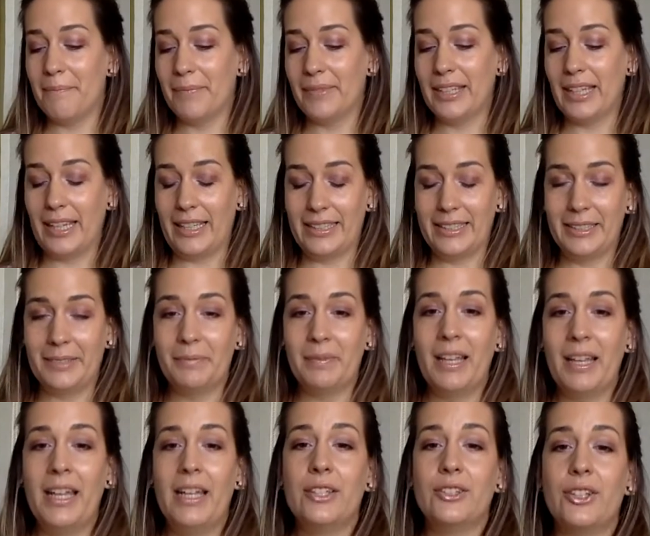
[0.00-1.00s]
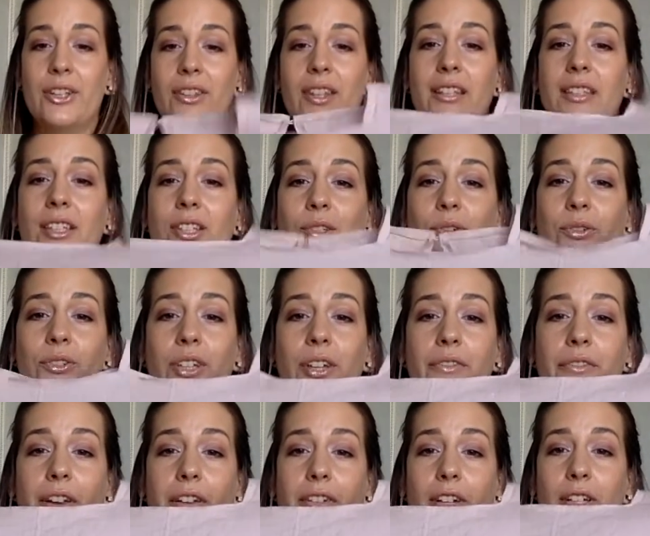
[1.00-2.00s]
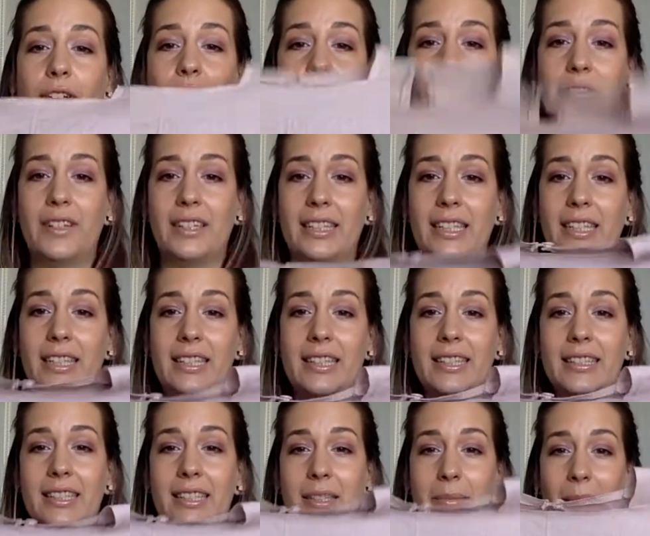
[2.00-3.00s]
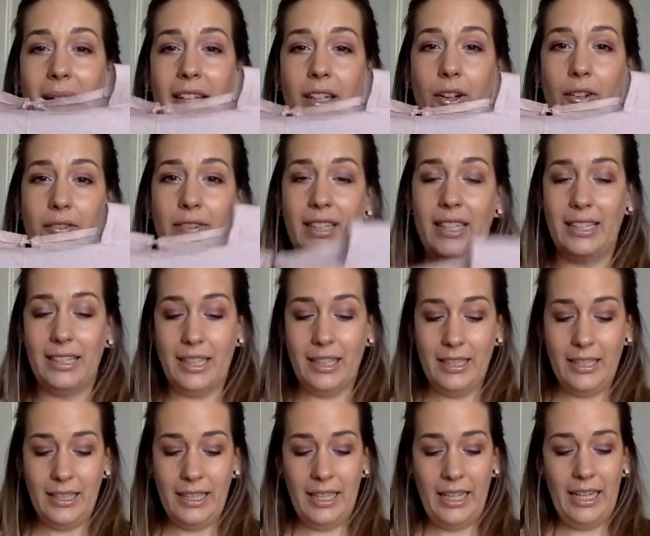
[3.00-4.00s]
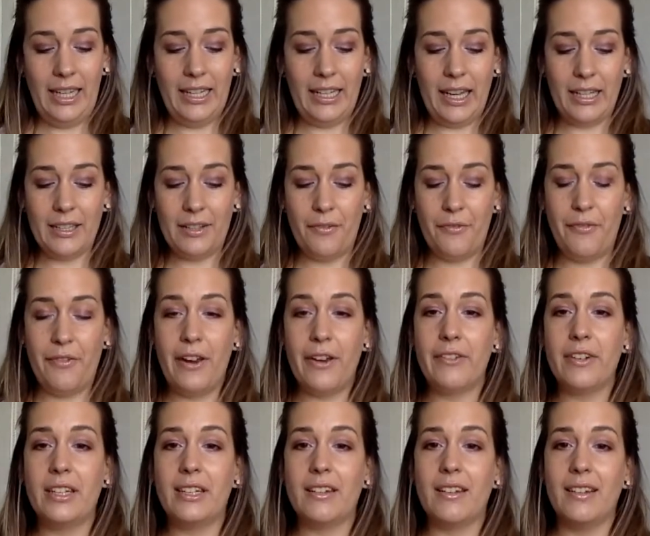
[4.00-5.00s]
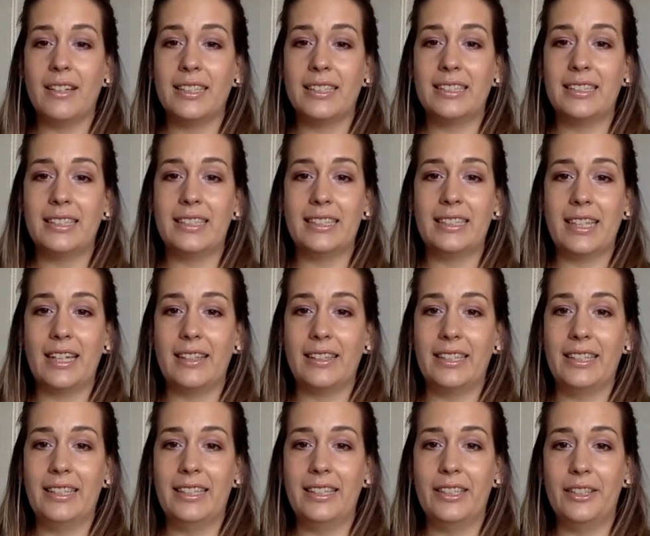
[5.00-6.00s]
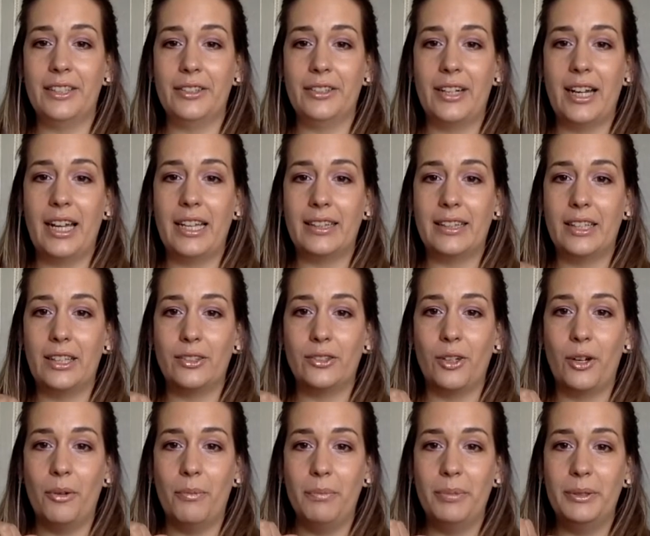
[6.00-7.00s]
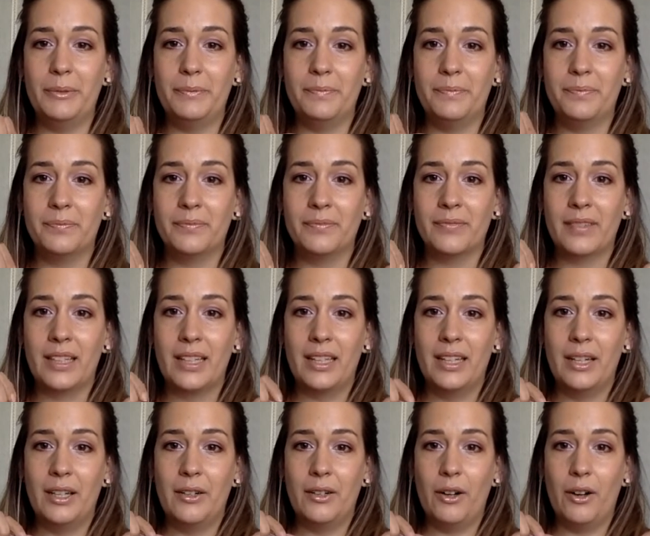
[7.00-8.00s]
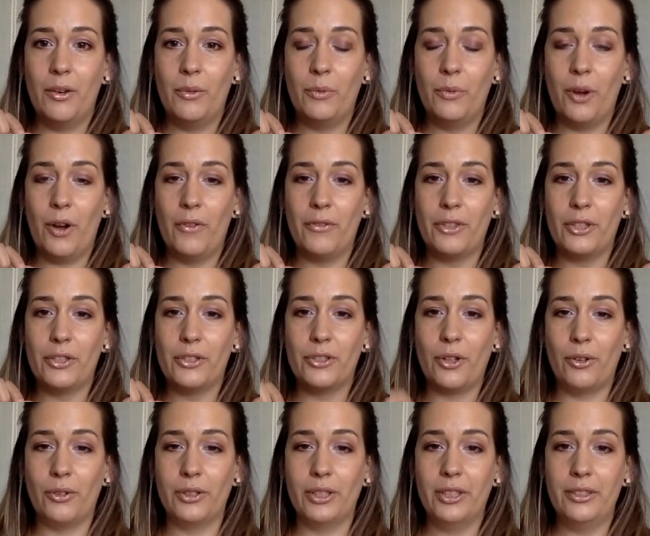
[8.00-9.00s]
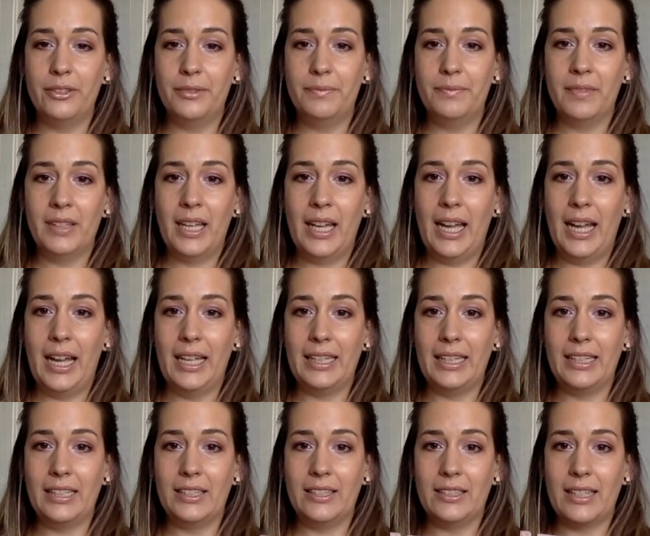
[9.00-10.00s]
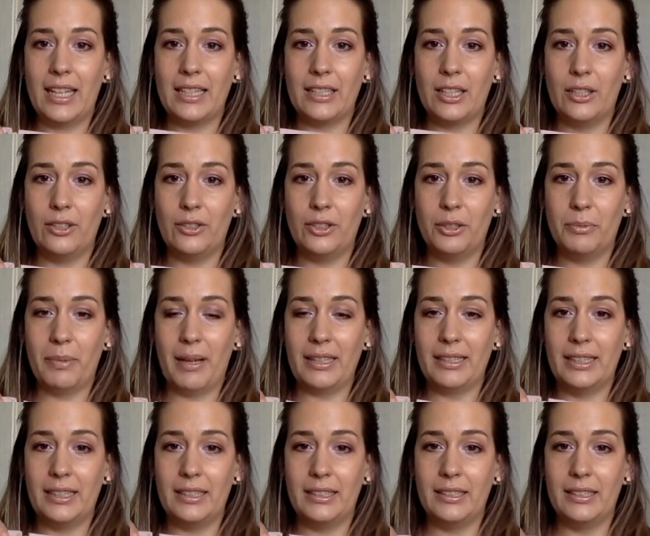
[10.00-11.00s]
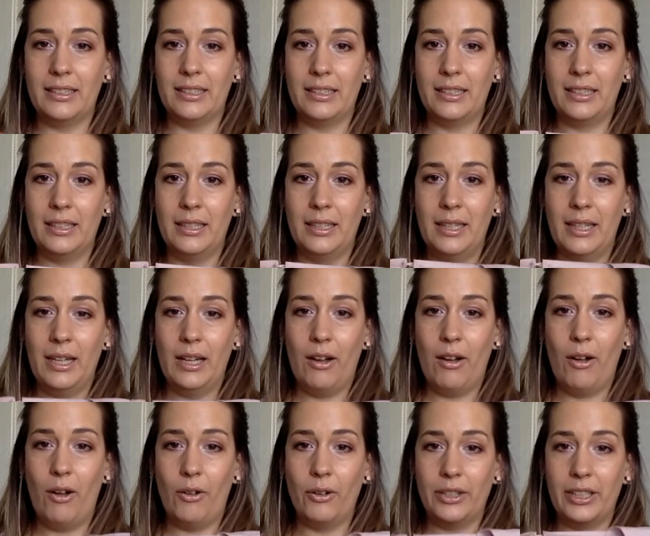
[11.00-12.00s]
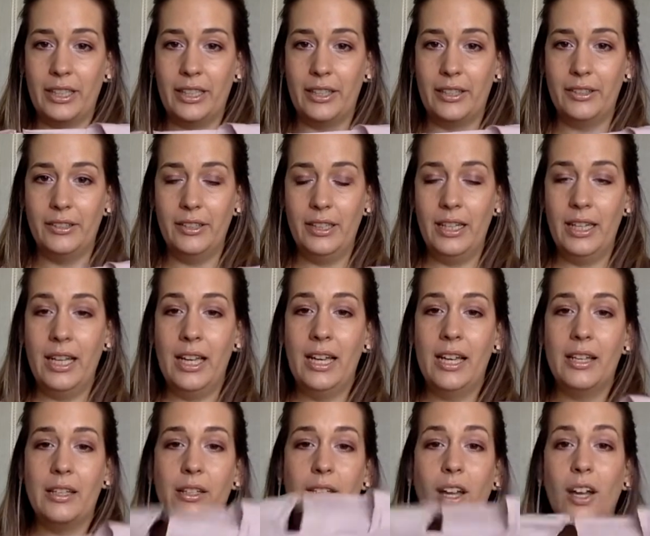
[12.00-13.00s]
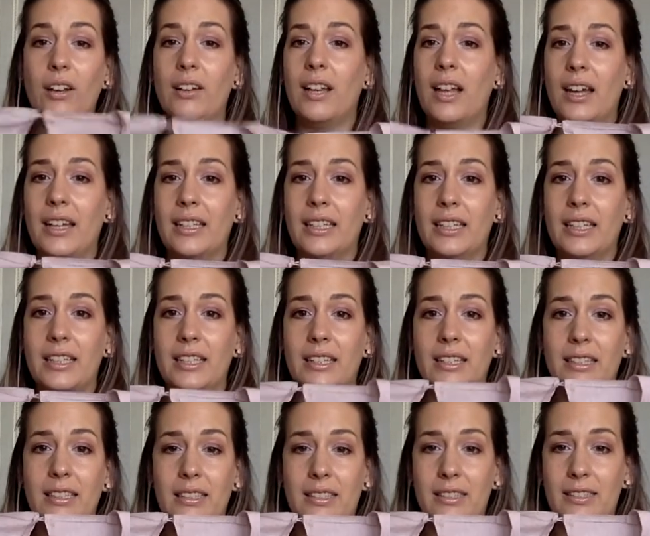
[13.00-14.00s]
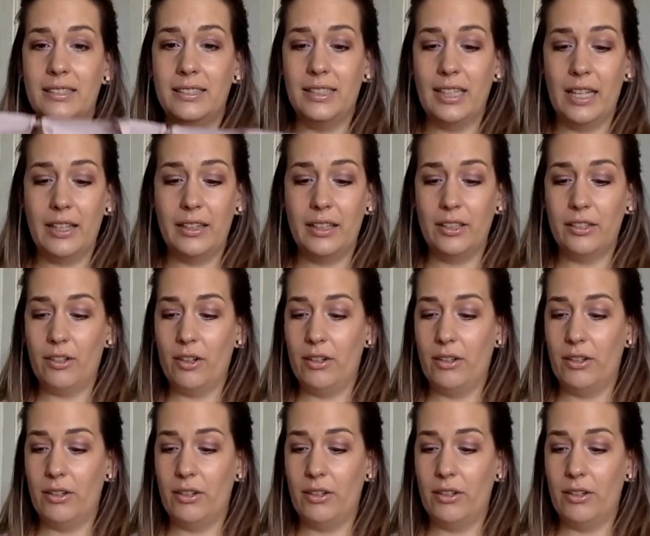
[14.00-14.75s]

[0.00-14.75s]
Yes, so this is also very loose fitting. This is made of linen. It has a very nice detail here at the top of the shoulder, and it just has a loose button hole here. No lining, nothing